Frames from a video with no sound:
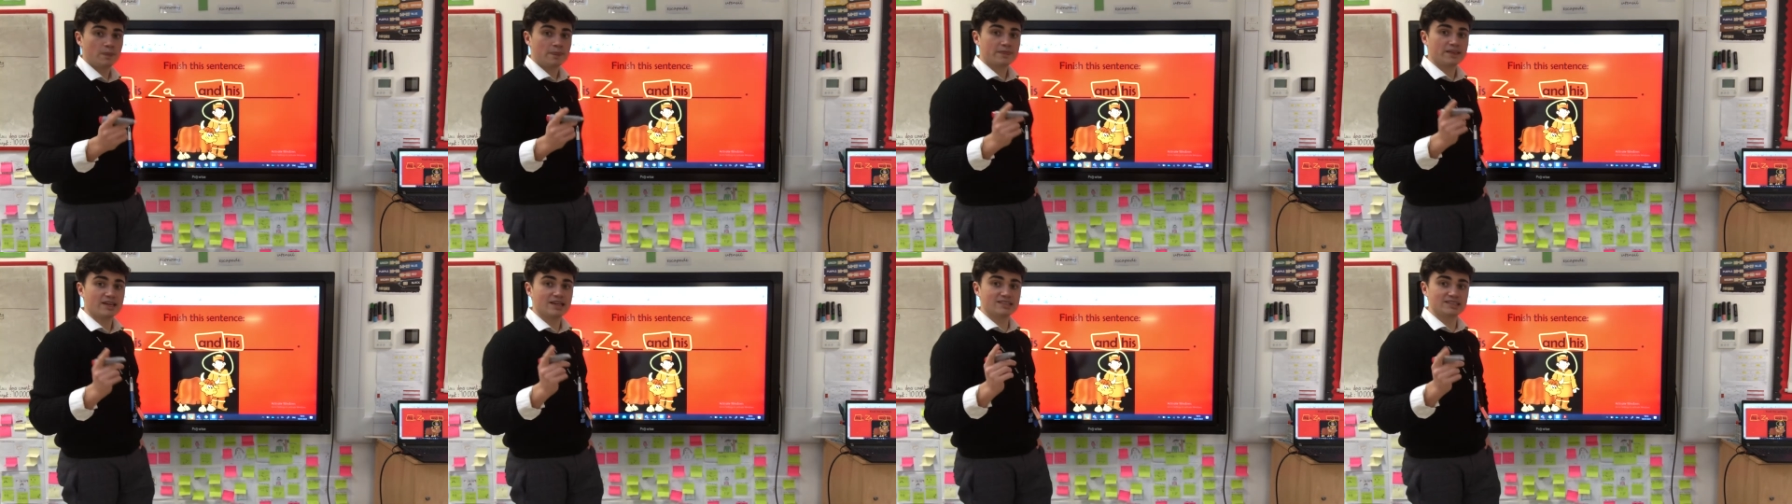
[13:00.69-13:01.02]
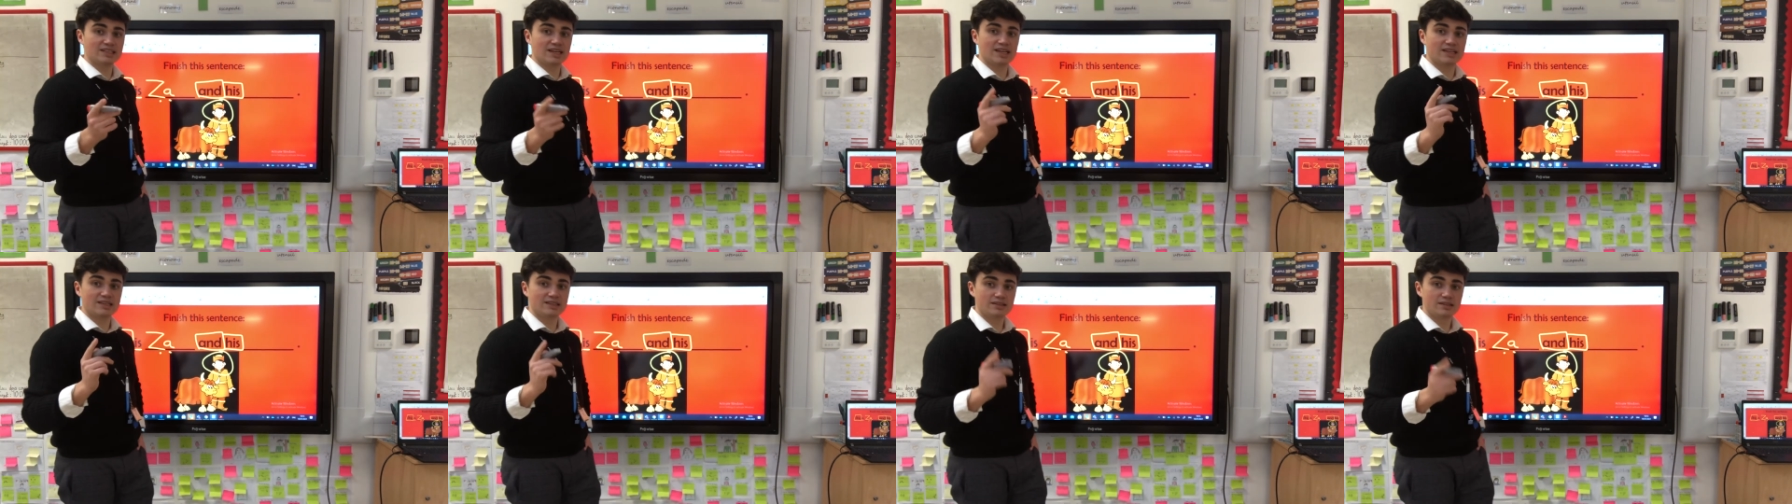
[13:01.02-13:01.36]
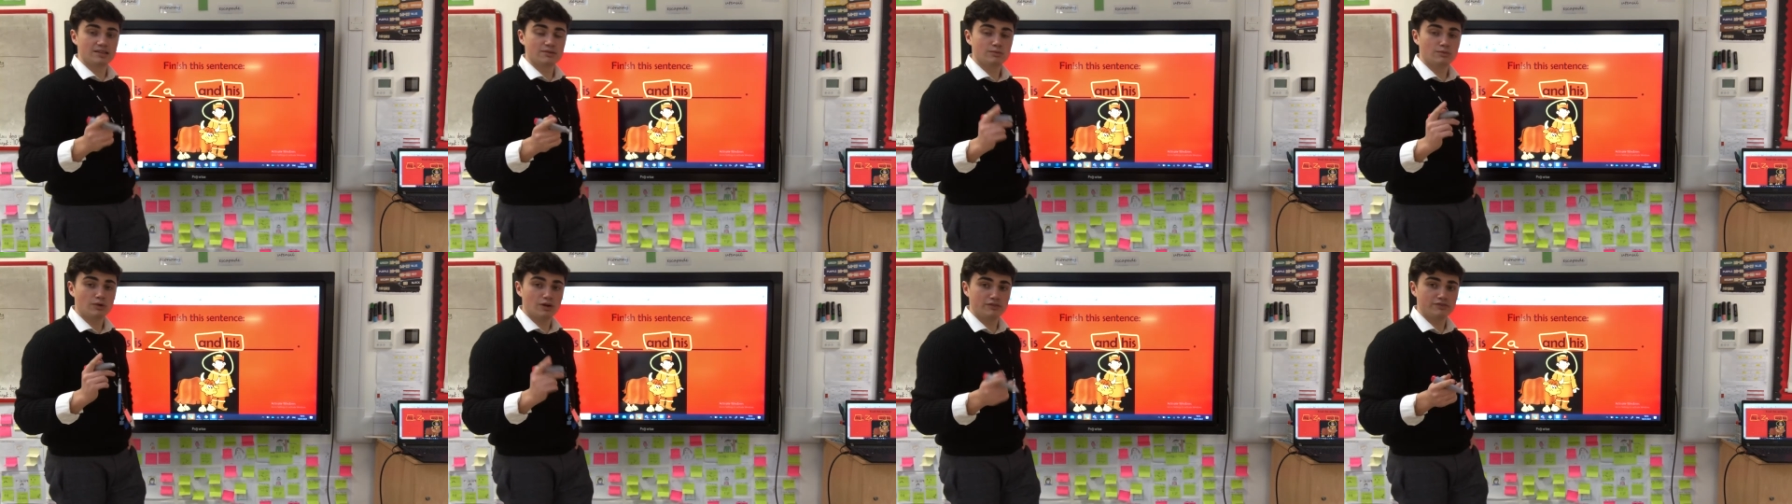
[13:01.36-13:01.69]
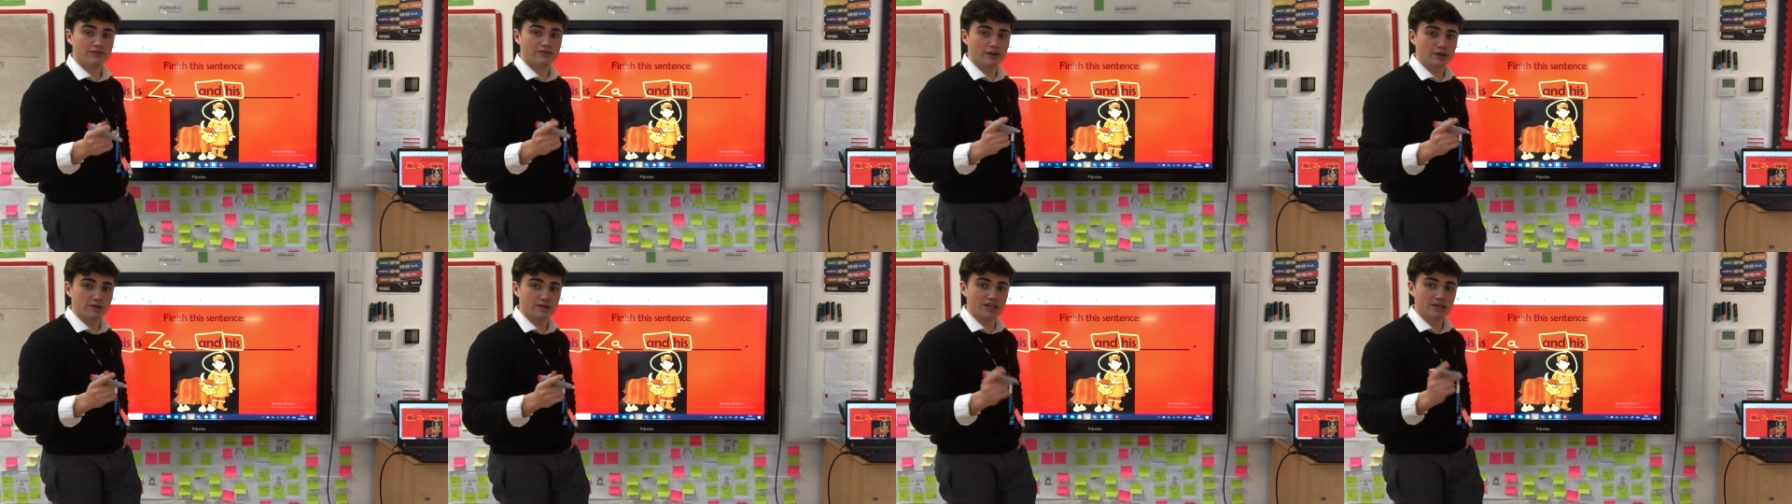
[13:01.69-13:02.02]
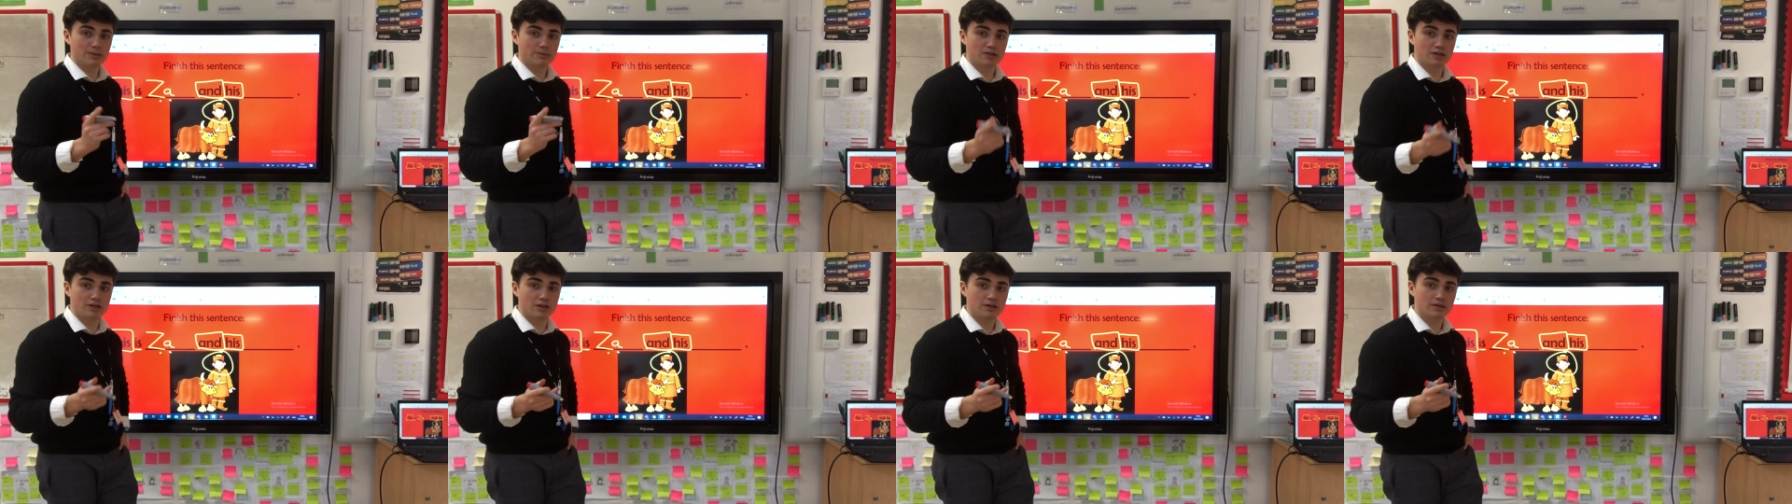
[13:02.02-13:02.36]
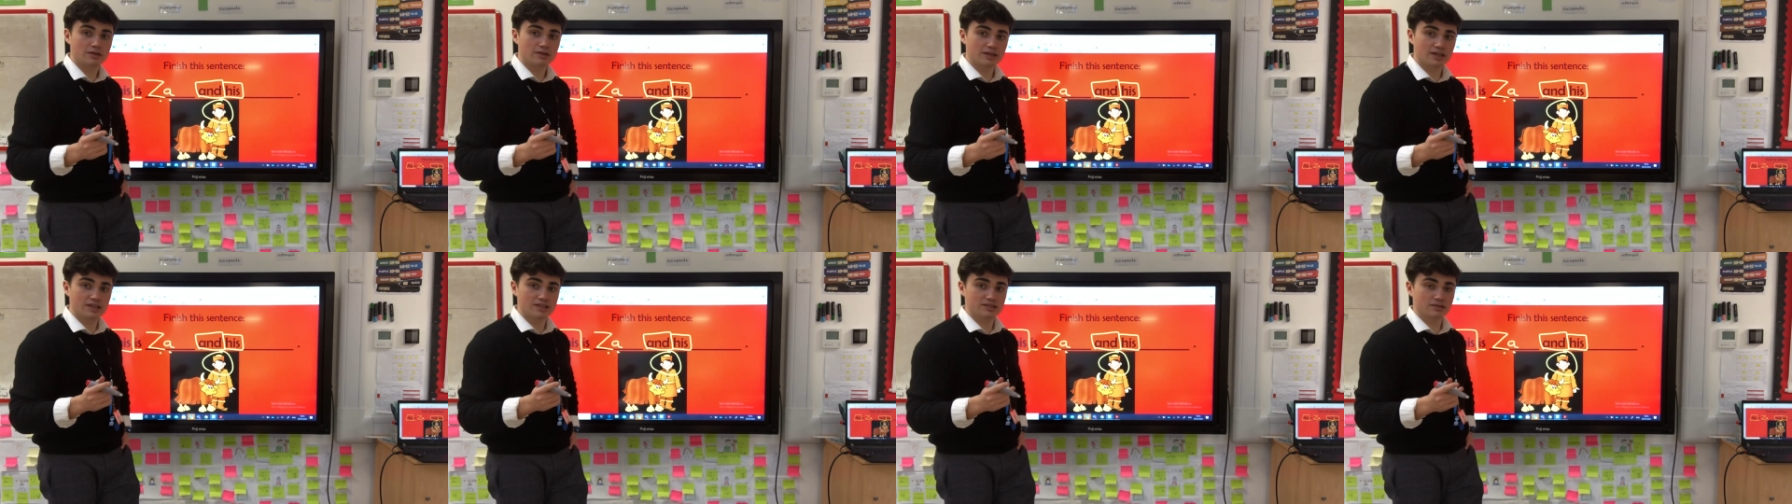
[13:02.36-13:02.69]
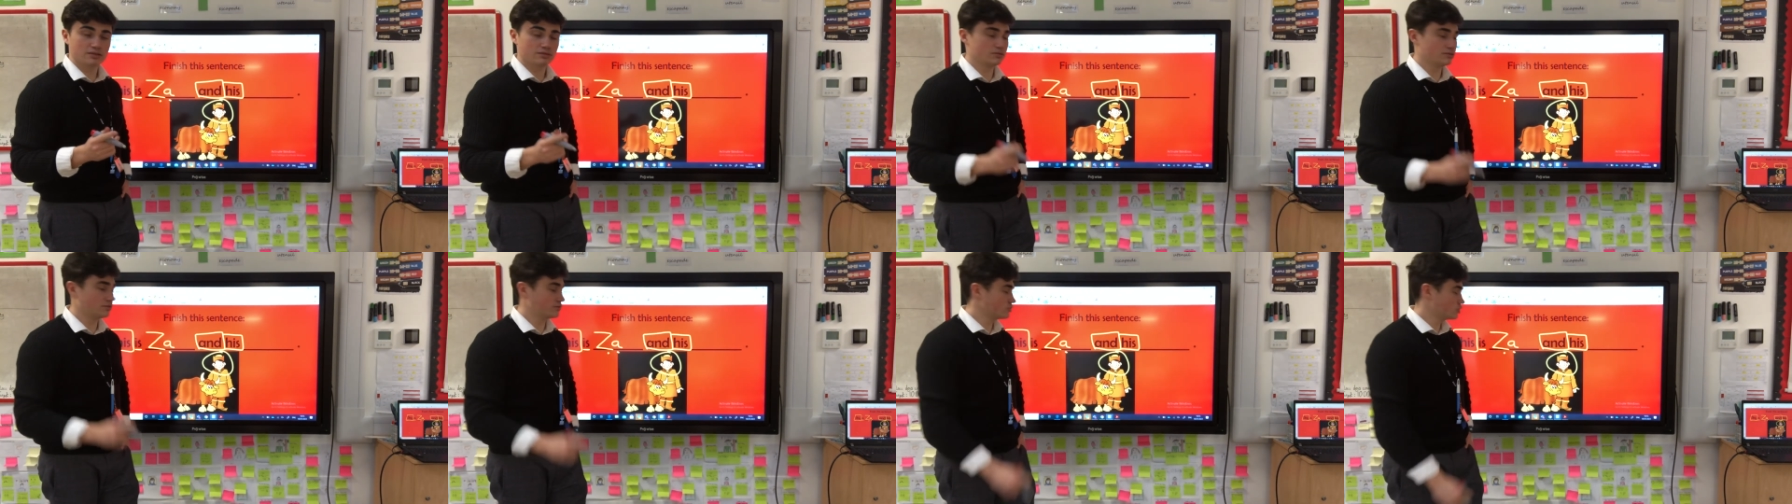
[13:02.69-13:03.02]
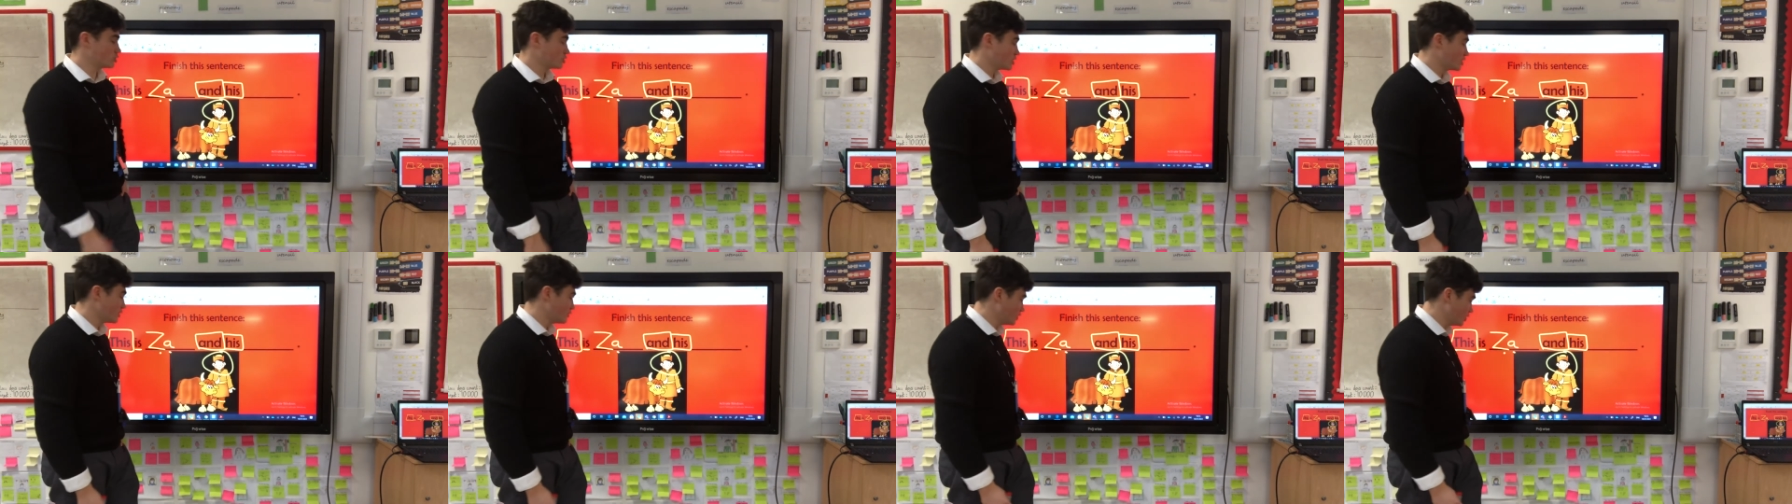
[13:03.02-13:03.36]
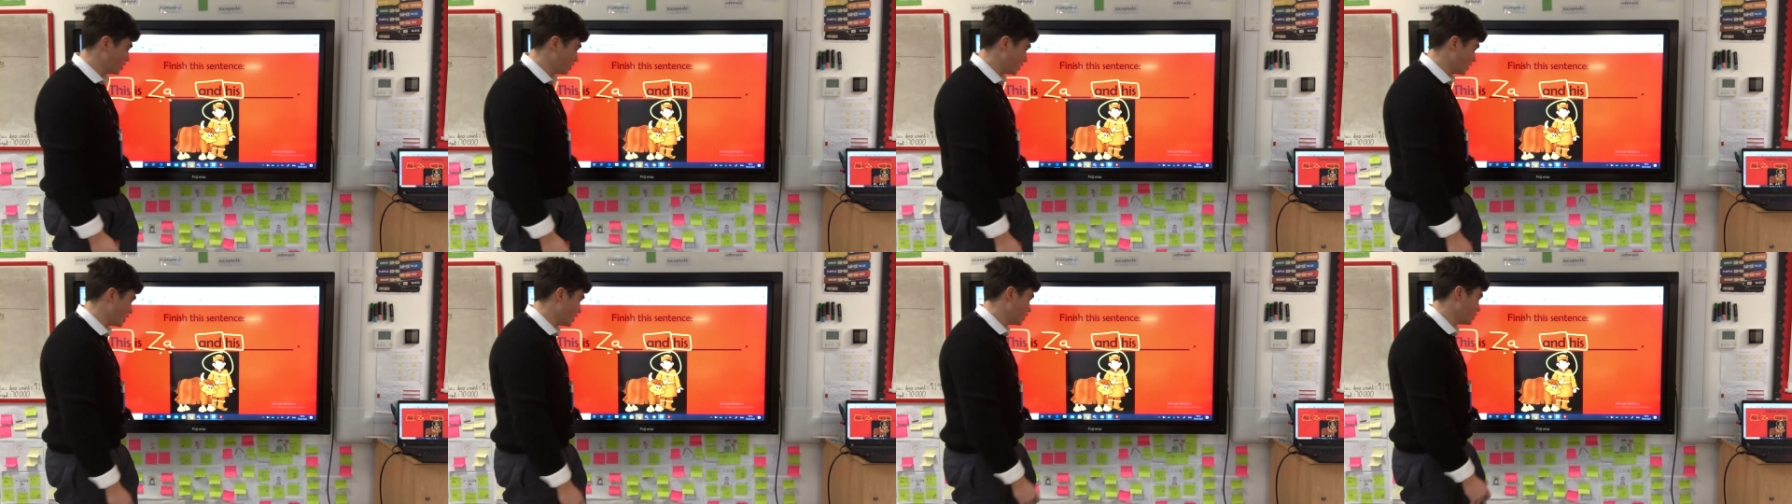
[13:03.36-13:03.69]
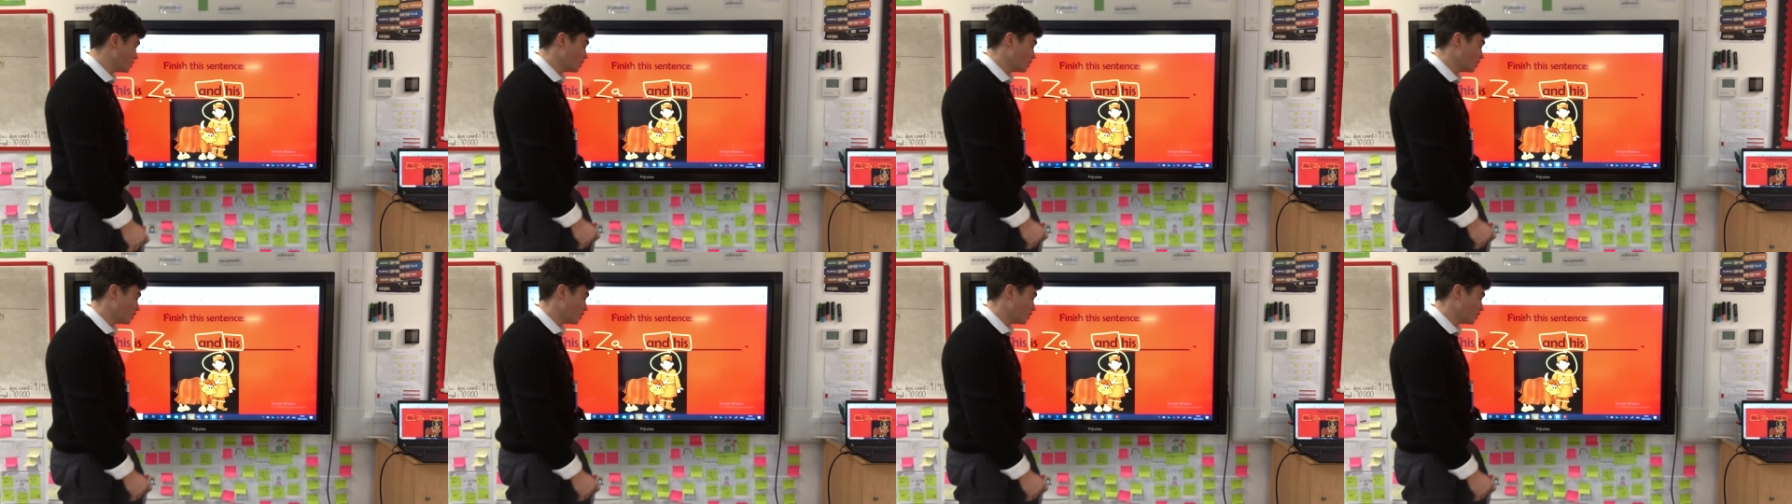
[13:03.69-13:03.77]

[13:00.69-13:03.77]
Is it a, what phoneme K? Is, oh, just give it you again.